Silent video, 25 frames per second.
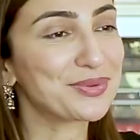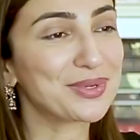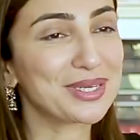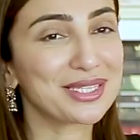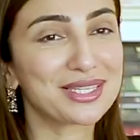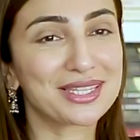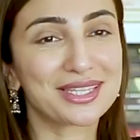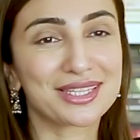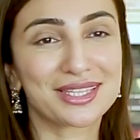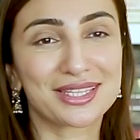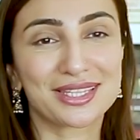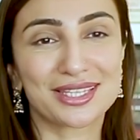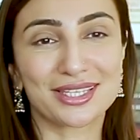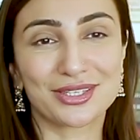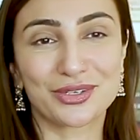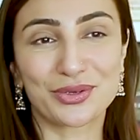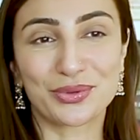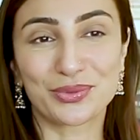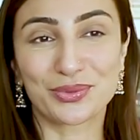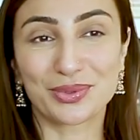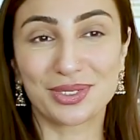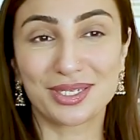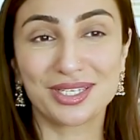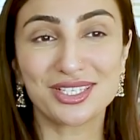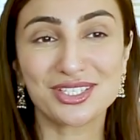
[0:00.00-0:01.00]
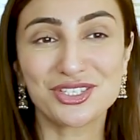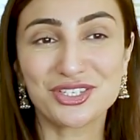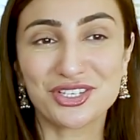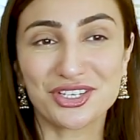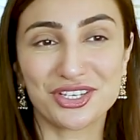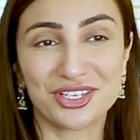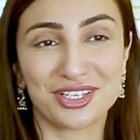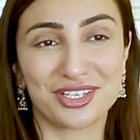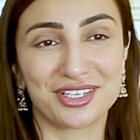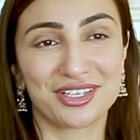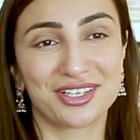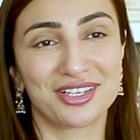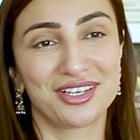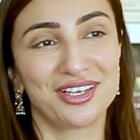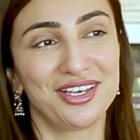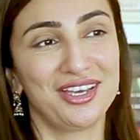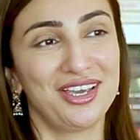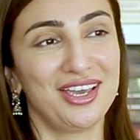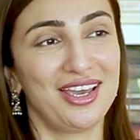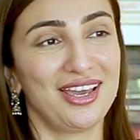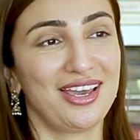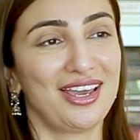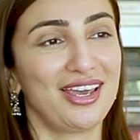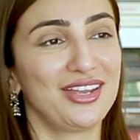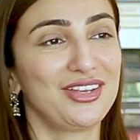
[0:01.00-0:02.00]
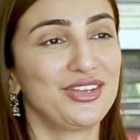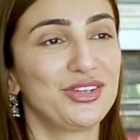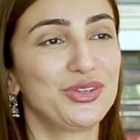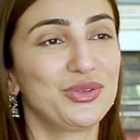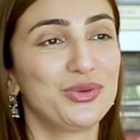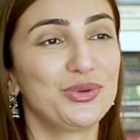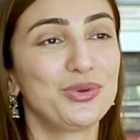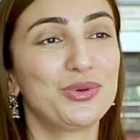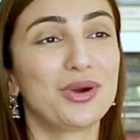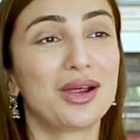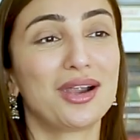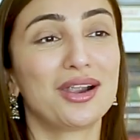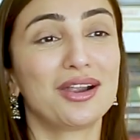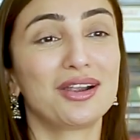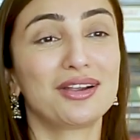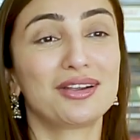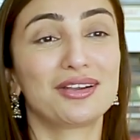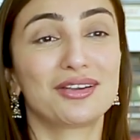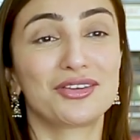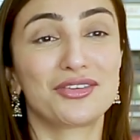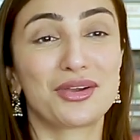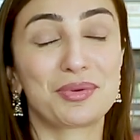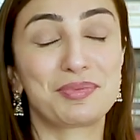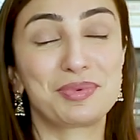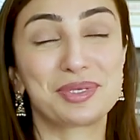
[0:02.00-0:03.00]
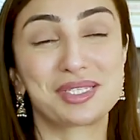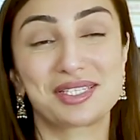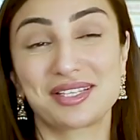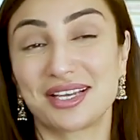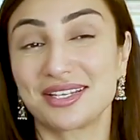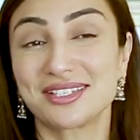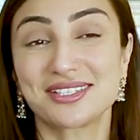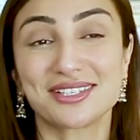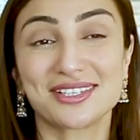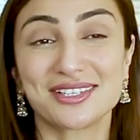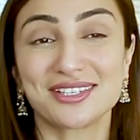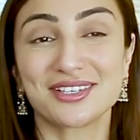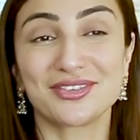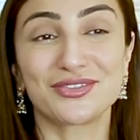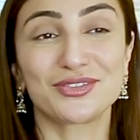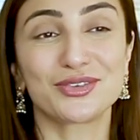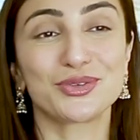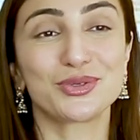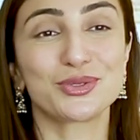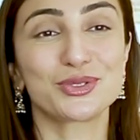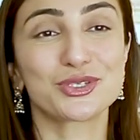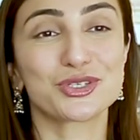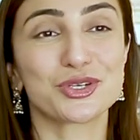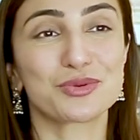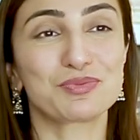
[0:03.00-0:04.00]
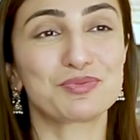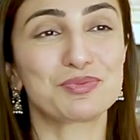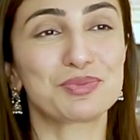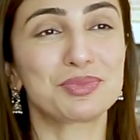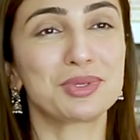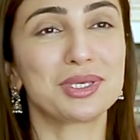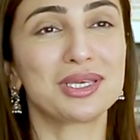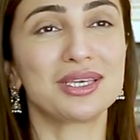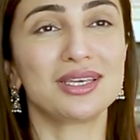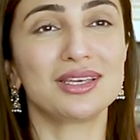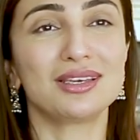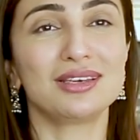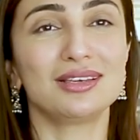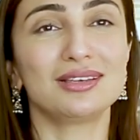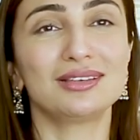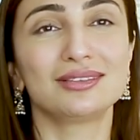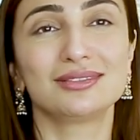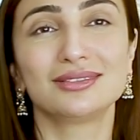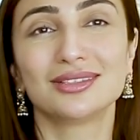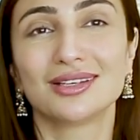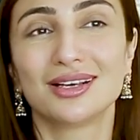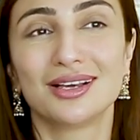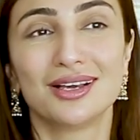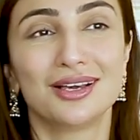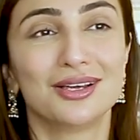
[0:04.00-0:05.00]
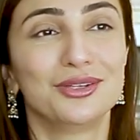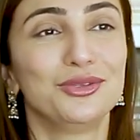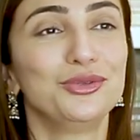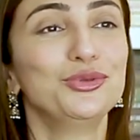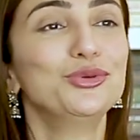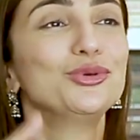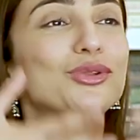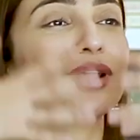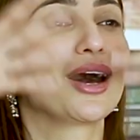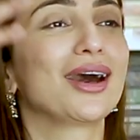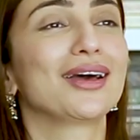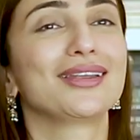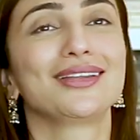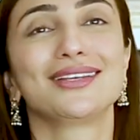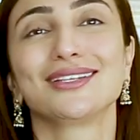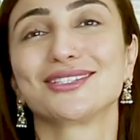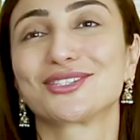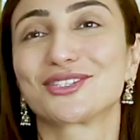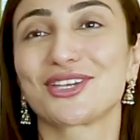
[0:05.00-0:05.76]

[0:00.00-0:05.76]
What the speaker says: with your religion. And you are a representative. You should be Nurani